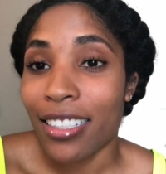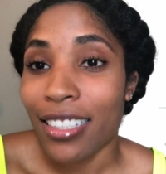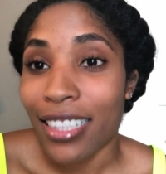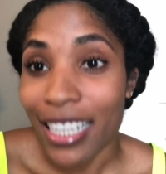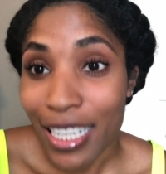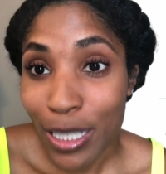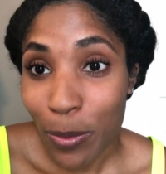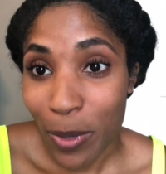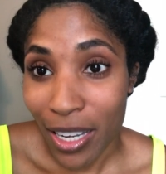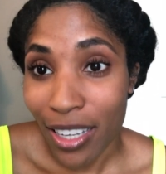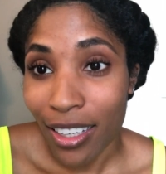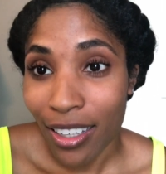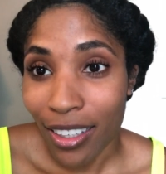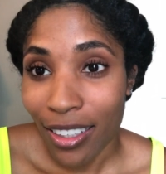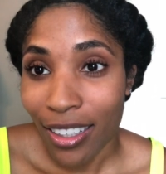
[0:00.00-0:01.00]
this
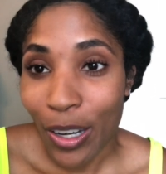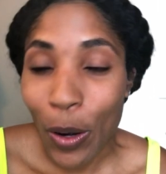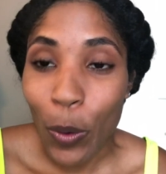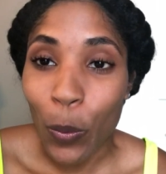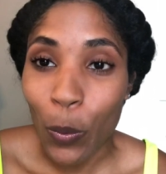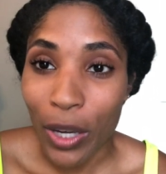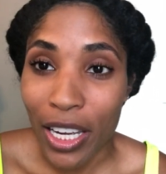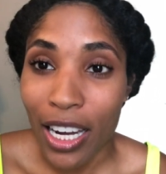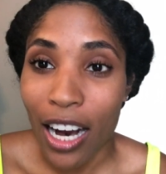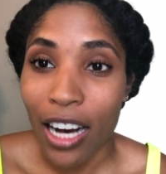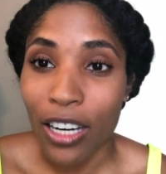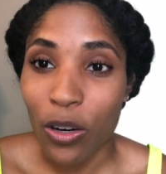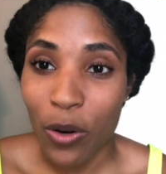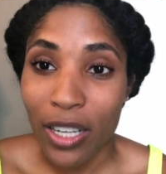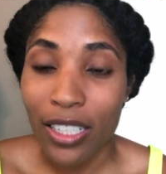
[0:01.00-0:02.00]
week, we
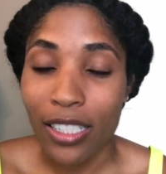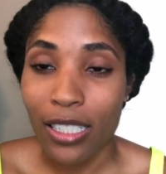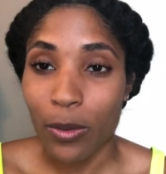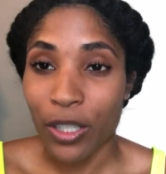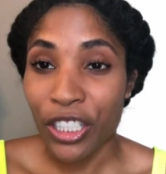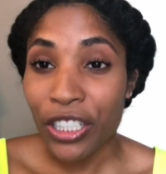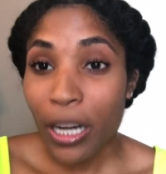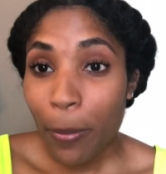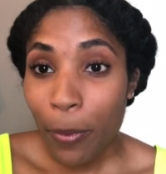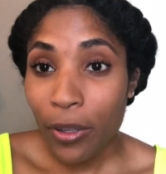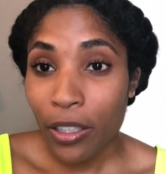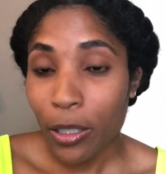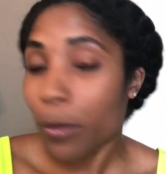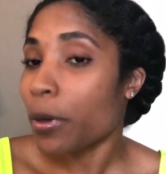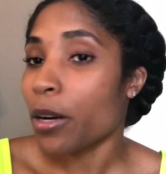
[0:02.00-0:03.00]
are going to switch it up a
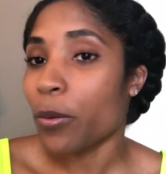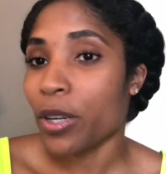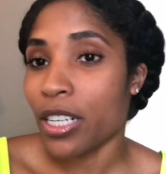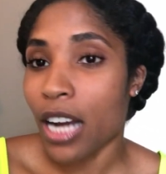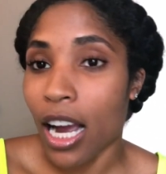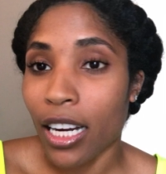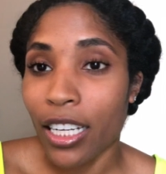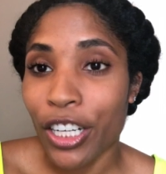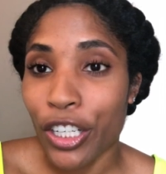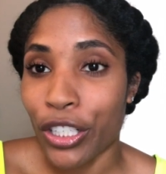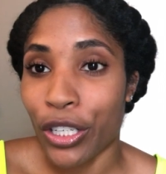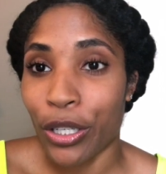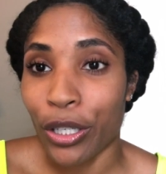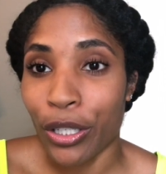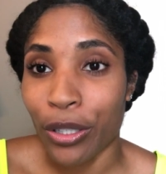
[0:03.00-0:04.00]
little bit. We're not going to
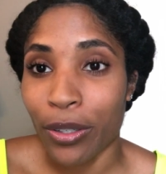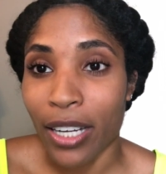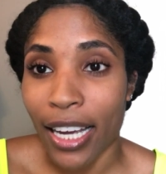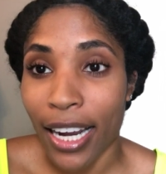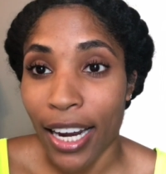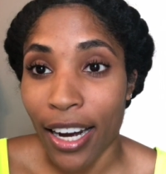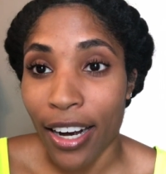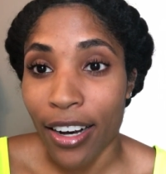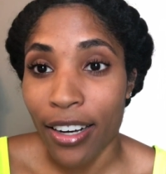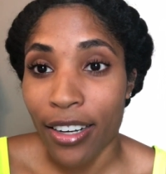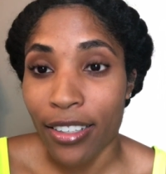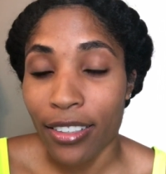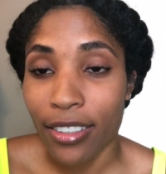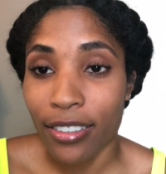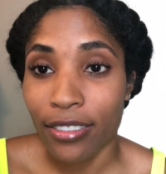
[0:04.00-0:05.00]
do a
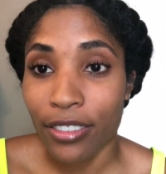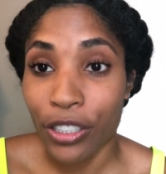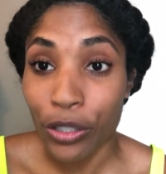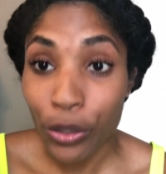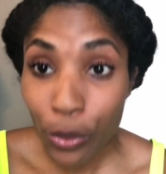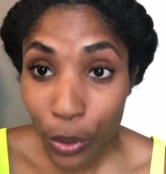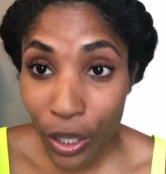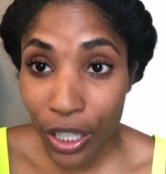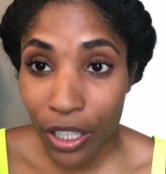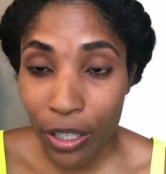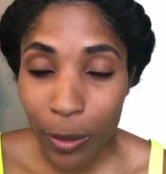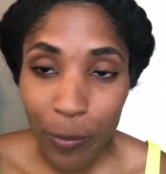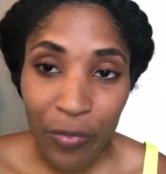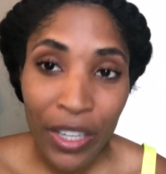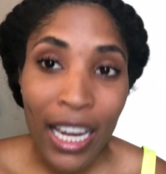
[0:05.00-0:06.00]
hair
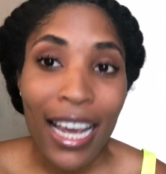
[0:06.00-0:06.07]
tutorial.